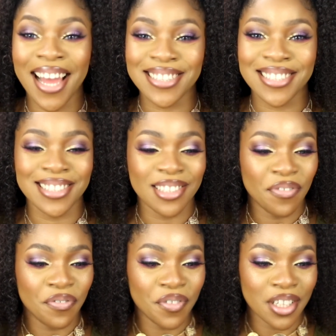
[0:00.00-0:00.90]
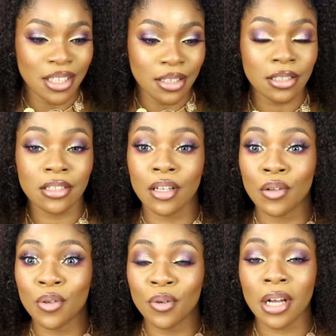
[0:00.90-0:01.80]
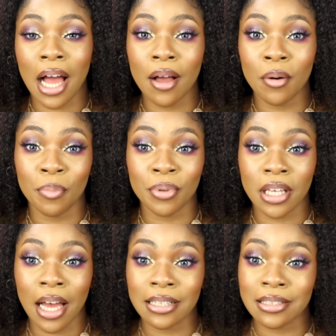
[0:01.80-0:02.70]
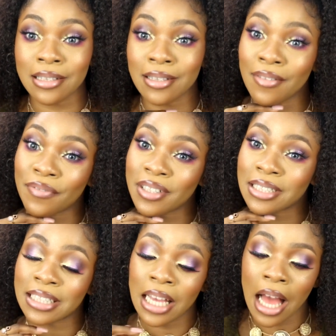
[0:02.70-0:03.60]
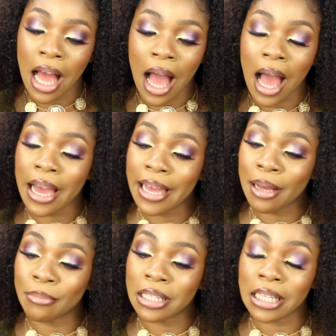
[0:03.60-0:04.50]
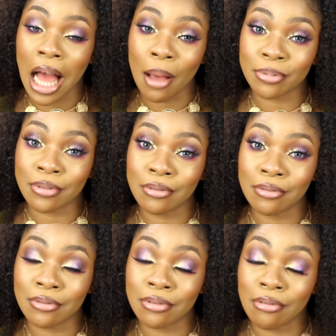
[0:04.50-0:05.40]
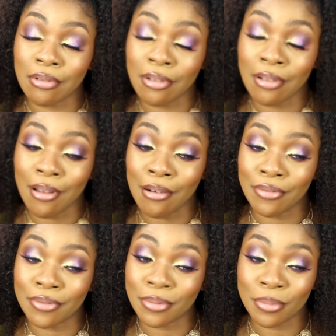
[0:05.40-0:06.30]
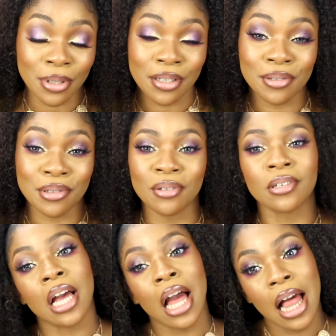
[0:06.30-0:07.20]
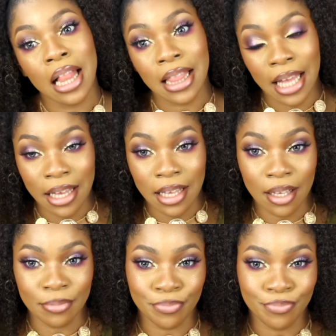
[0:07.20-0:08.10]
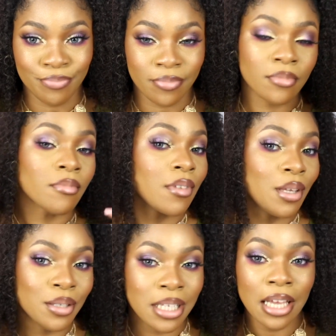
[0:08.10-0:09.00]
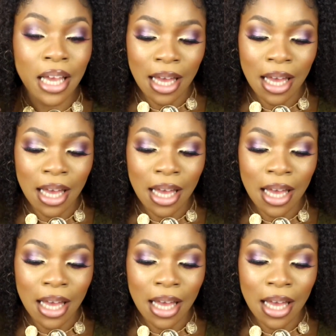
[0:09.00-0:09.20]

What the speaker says: guys, this is the finished look. I hope you guys love it. I am in absolute love with this look. Like, you see,